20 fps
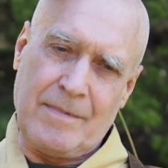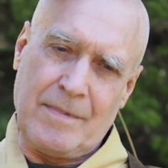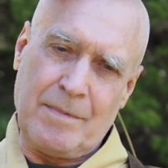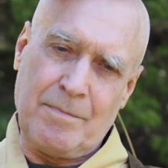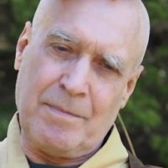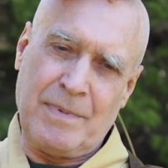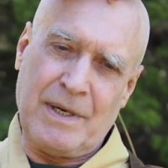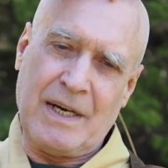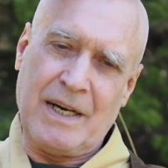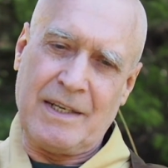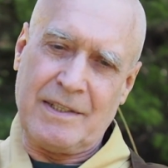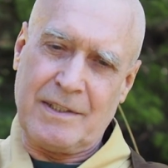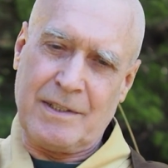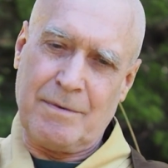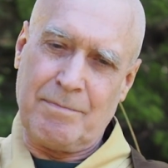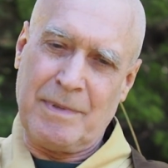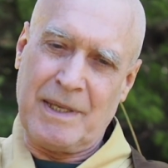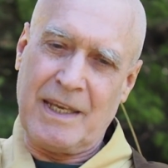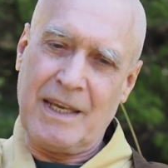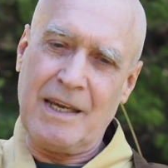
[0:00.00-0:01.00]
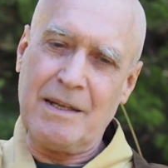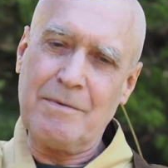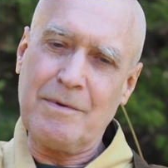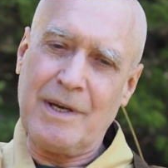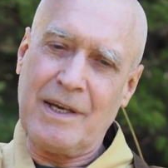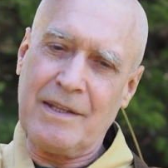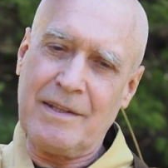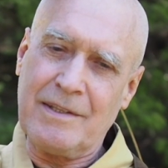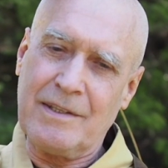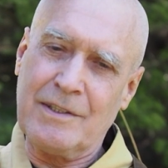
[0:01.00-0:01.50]
But to begin
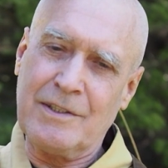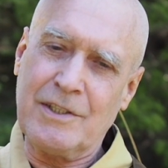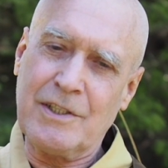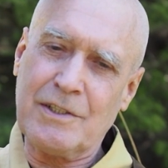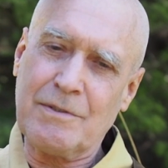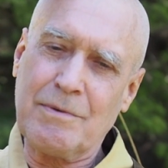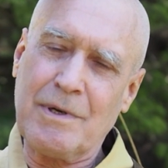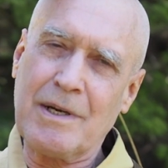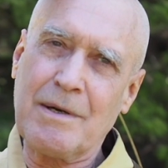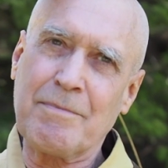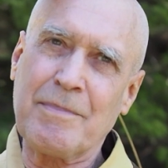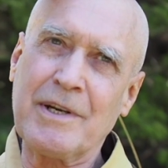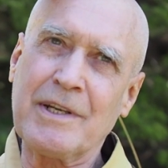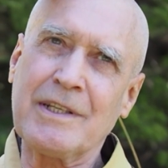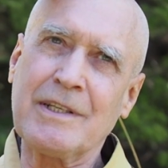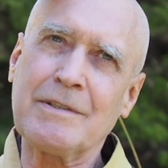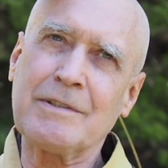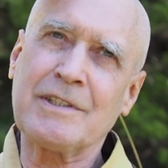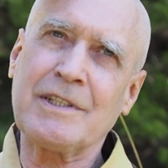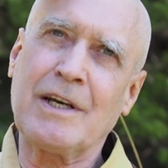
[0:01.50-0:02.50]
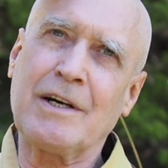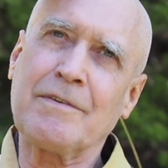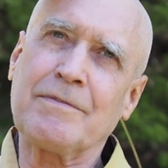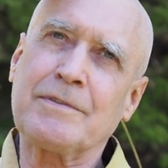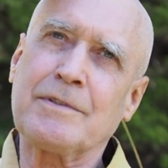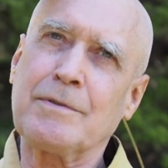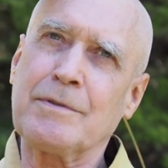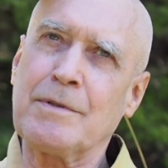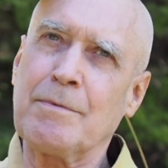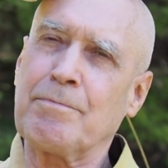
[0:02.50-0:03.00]
with, you just want to bring yourself
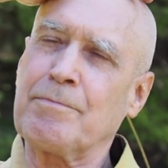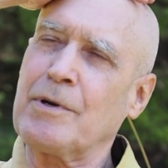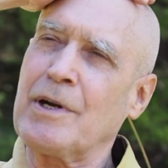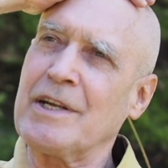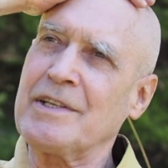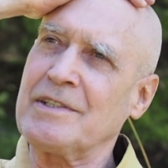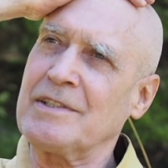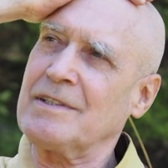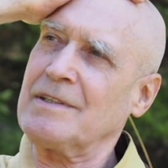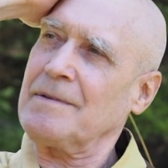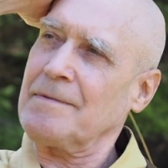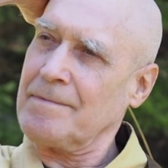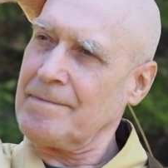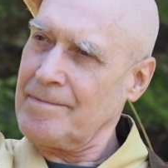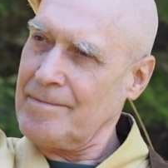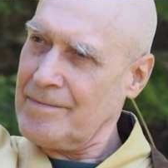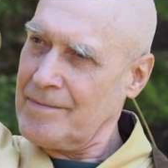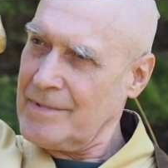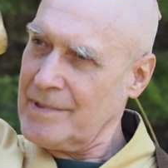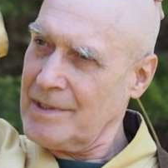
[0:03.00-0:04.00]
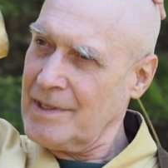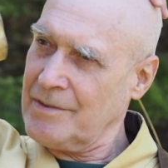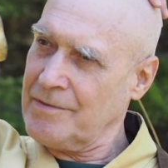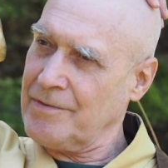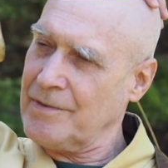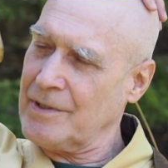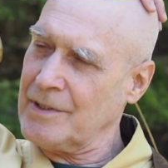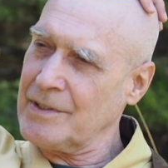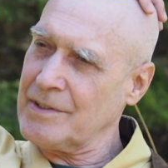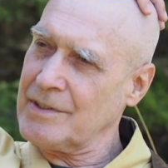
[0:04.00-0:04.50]
to the present at
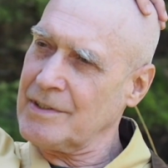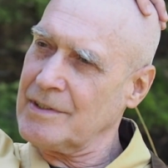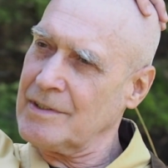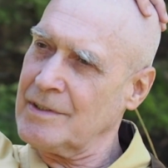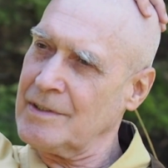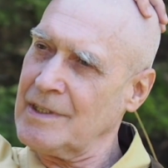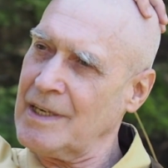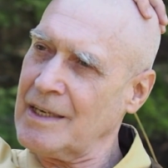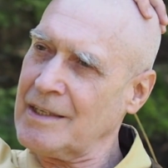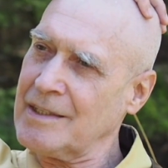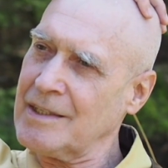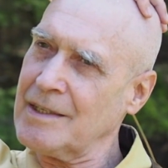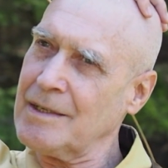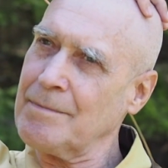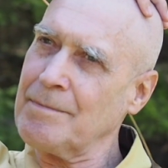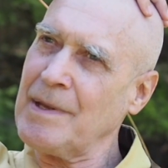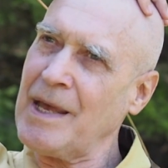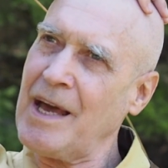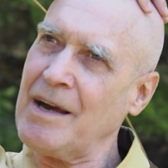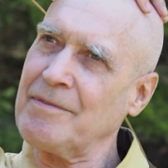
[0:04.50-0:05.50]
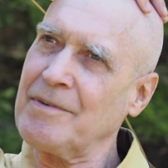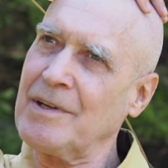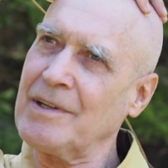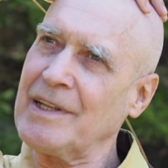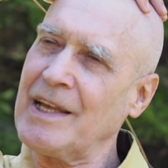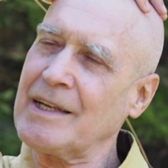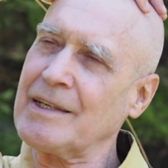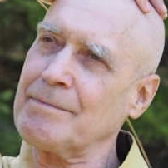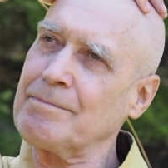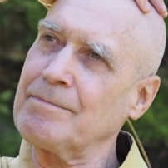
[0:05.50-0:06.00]
first. You're not going to have all
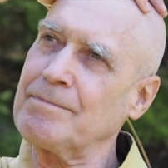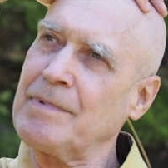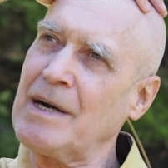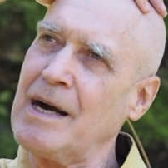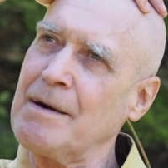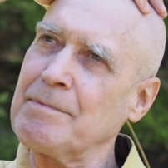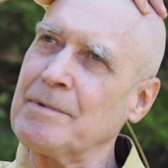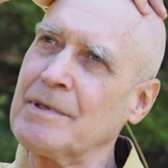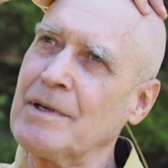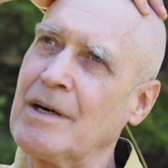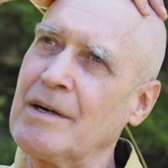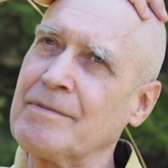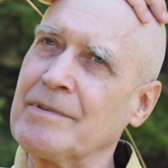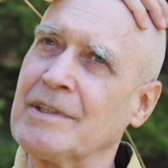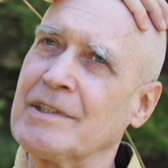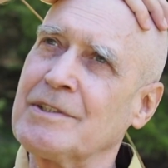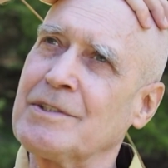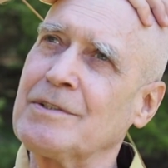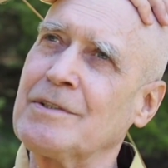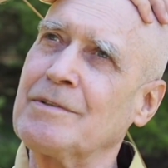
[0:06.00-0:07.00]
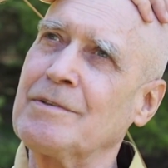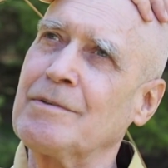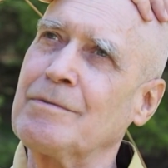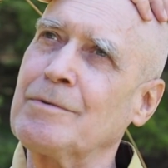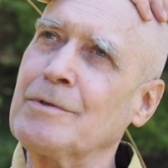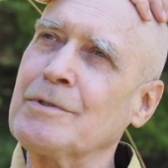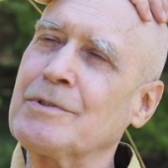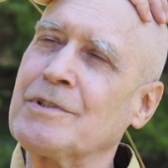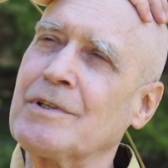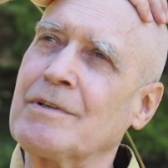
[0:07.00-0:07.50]
that popping off unless your
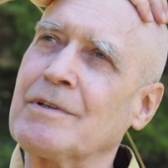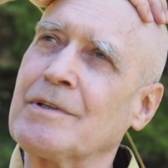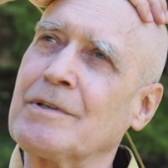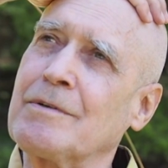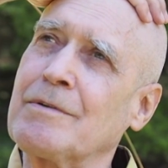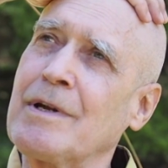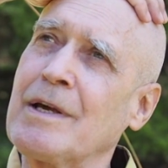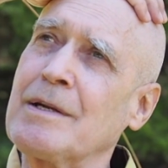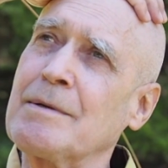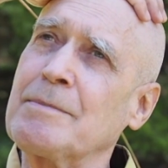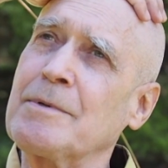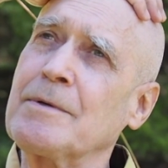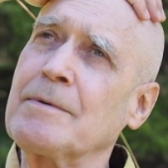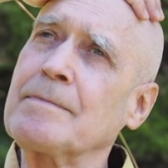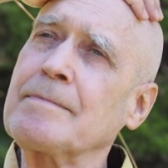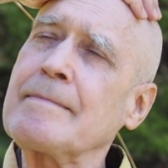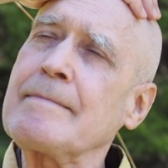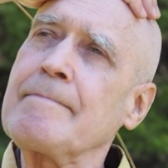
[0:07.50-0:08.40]
roots are incredible.